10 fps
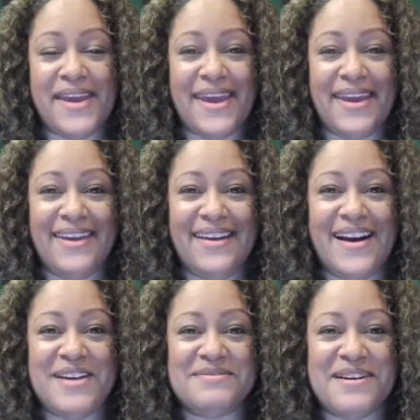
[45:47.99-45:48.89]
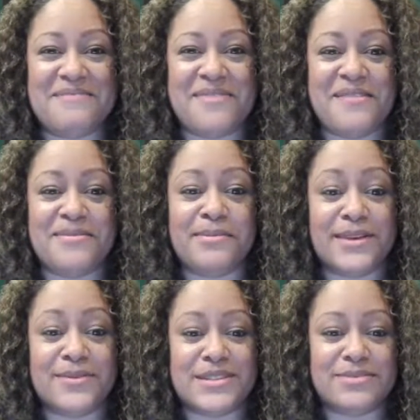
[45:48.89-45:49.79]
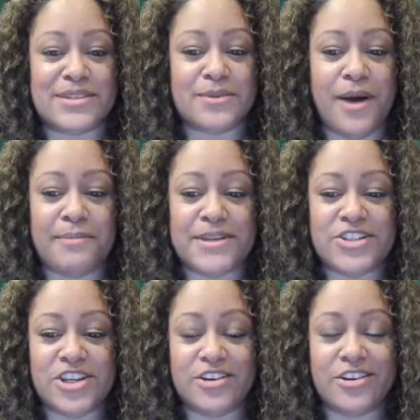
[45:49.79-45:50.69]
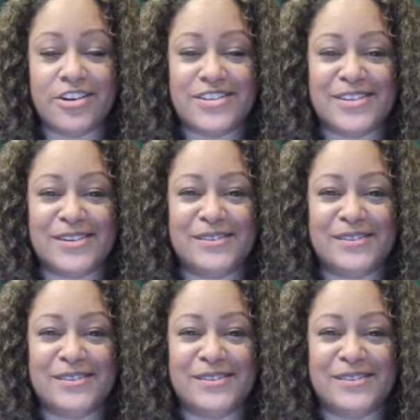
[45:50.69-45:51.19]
I'll probably be doing some swappage here soon